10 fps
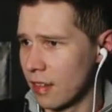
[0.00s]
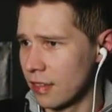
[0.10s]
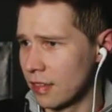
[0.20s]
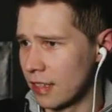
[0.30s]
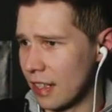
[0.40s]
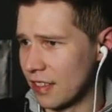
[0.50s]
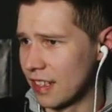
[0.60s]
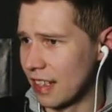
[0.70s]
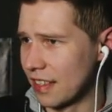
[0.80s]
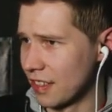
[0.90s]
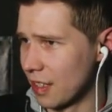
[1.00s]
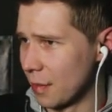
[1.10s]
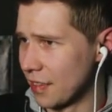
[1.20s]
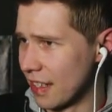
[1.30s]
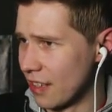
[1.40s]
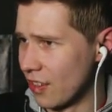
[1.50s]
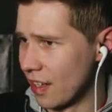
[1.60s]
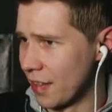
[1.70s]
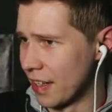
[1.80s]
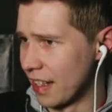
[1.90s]
Yeah, it still hasn't updated
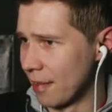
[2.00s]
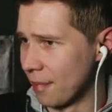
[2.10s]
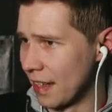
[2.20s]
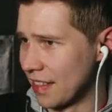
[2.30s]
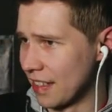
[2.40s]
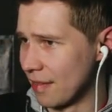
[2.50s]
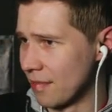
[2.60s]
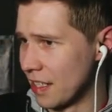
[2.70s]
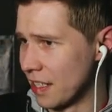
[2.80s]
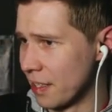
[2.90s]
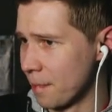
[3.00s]
right there, has it? Yeah.